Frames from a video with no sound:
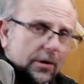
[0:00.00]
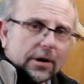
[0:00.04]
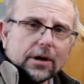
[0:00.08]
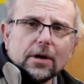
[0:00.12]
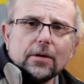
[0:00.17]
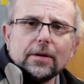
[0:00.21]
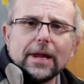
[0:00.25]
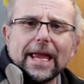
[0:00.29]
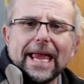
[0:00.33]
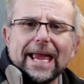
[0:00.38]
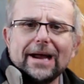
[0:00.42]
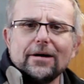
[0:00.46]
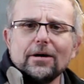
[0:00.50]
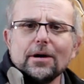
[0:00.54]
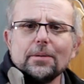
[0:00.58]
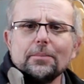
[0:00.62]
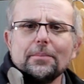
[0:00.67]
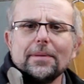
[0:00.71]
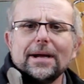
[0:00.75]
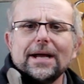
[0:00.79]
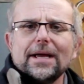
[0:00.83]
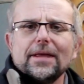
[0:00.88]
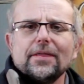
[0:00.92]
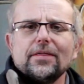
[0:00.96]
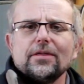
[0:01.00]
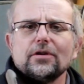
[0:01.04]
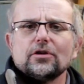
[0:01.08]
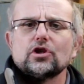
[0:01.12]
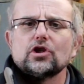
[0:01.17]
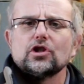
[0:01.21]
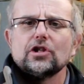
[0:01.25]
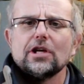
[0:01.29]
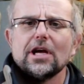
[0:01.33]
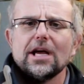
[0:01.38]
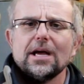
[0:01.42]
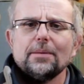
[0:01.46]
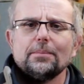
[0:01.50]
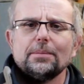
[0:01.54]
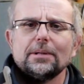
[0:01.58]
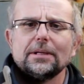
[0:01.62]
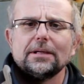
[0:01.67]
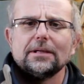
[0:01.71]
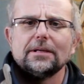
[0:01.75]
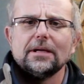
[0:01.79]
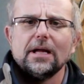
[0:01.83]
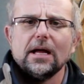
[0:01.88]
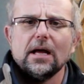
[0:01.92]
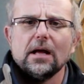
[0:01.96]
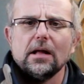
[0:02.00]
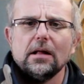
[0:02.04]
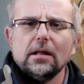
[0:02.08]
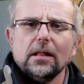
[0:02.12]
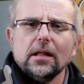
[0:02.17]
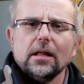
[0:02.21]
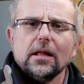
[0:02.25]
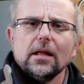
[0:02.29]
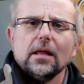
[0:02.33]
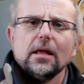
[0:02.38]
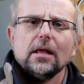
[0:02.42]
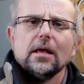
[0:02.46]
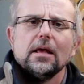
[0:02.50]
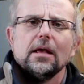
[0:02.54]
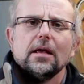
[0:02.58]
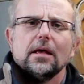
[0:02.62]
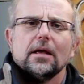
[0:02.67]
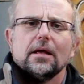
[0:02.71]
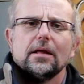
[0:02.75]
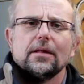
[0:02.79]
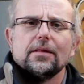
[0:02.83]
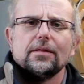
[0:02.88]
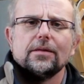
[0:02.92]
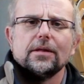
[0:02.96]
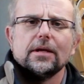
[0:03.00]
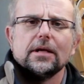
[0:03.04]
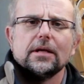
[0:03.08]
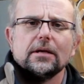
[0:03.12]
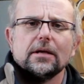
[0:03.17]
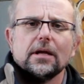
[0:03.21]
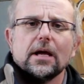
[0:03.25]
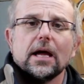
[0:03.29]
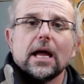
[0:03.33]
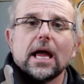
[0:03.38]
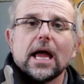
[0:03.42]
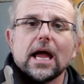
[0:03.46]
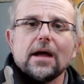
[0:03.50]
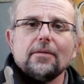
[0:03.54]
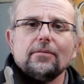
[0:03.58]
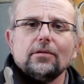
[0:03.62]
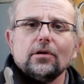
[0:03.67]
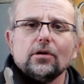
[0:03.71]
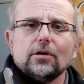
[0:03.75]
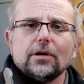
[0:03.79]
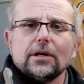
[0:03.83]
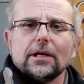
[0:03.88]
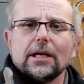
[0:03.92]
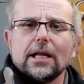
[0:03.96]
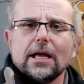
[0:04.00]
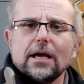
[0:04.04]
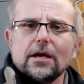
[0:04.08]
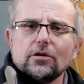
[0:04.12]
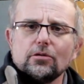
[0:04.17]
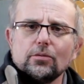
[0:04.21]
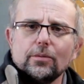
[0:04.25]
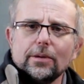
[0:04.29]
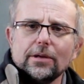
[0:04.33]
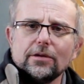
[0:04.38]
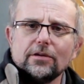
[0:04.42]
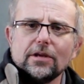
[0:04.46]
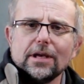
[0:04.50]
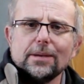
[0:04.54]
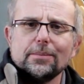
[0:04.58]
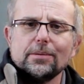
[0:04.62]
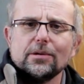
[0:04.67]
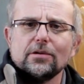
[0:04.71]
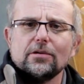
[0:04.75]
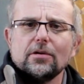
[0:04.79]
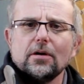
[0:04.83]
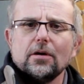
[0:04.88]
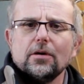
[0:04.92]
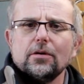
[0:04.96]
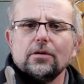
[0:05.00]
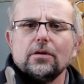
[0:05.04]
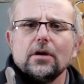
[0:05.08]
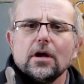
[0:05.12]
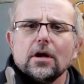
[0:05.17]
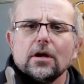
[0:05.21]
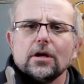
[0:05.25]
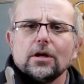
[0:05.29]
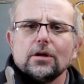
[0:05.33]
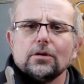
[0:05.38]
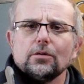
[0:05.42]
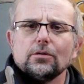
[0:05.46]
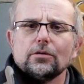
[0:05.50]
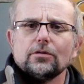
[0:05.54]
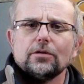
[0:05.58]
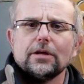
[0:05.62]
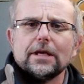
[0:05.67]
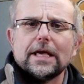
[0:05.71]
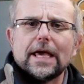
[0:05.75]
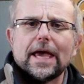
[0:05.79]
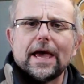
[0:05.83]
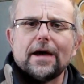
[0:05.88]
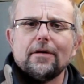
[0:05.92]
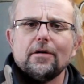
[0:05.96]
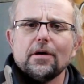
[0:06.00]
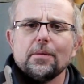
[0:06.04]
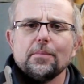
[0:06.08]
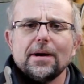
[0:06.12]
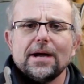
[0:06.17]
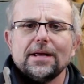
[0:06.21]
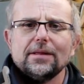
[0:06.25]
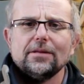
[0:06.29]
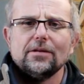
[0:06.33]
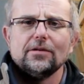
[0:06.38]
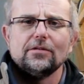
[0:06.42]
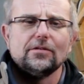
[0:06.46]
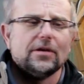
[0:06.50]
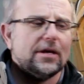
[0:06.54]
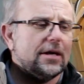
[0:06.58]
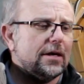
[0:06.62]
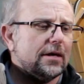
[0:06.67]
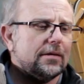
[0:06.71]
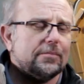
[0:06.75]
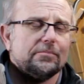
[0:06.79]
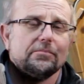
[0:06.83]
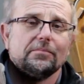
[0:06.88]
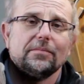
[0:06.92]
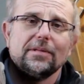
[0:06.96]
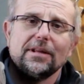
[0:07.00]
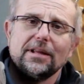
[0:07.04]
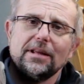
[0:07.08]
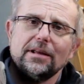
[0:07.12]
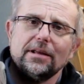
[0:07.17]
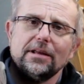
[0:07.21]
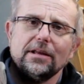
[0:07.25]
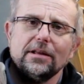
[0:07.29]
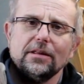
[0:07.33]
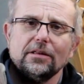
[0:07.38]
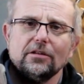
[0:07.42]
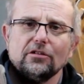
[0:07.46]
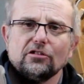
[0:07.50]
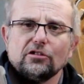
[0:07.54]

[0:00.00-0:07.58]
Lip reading: to know how I made this sharpened dowel, then have a look at last week's episode. You'll see how I made this here in the